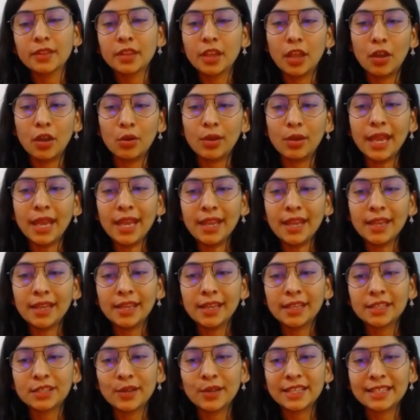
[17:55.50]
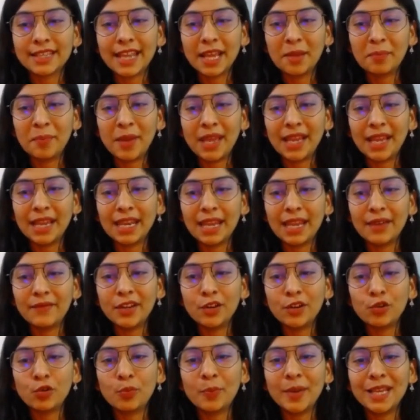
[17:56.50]
Okay, so it's like paying
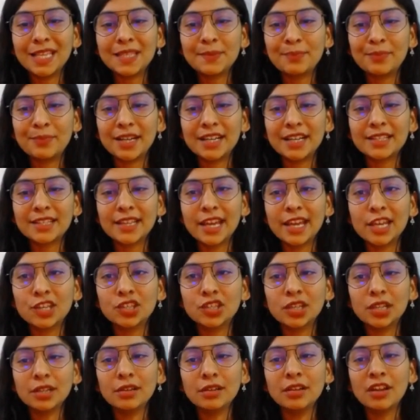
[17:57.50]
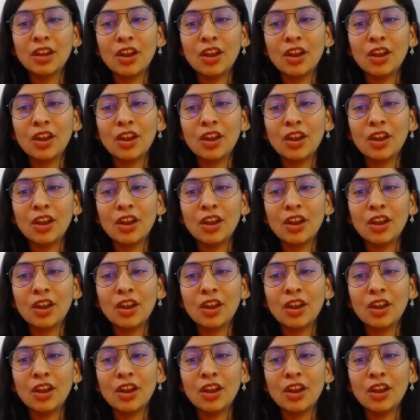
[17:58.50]
11 rupees per session